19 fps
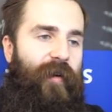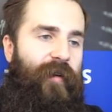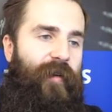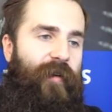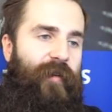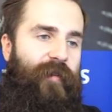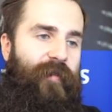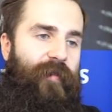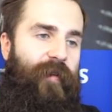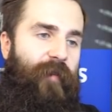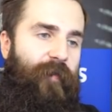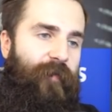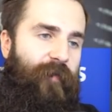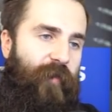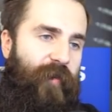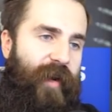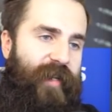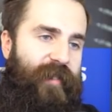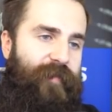on
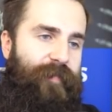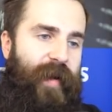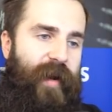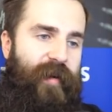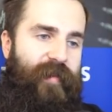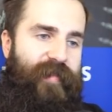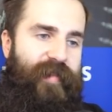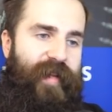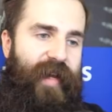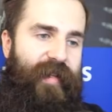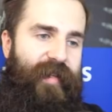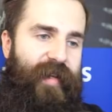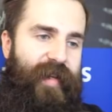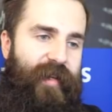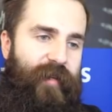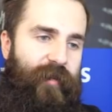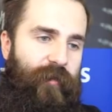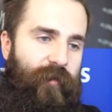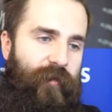Forex pairs that
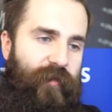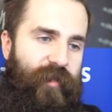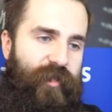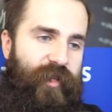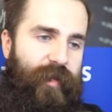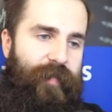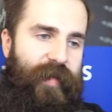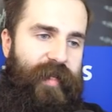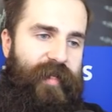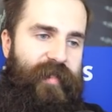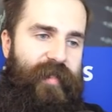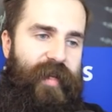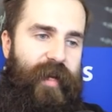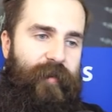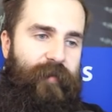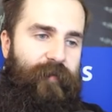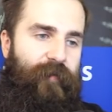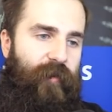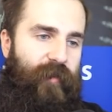include Japanese
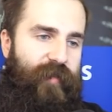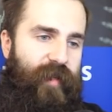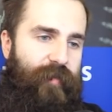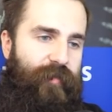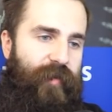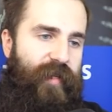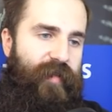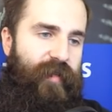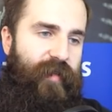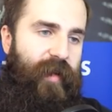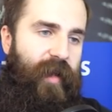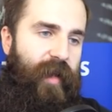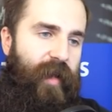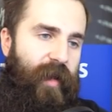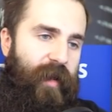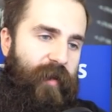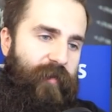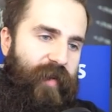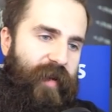yen for some reason.
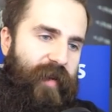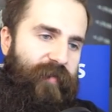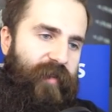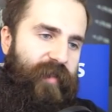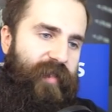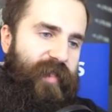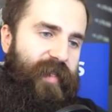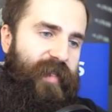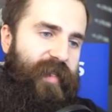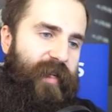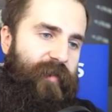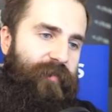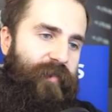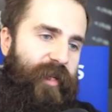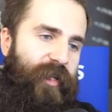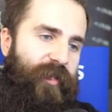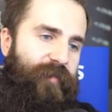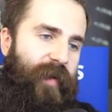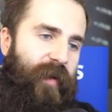You can even see
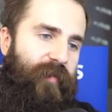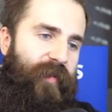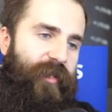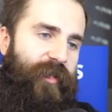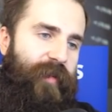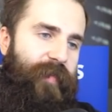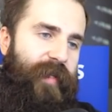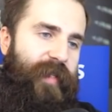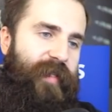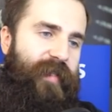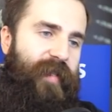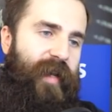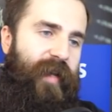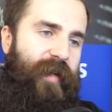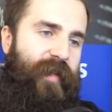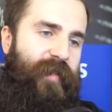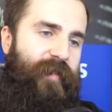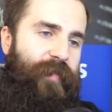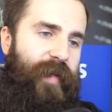that British pound and Japanese
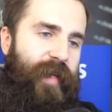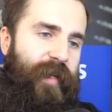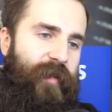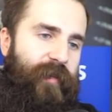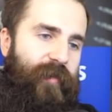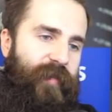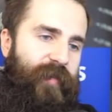yen is being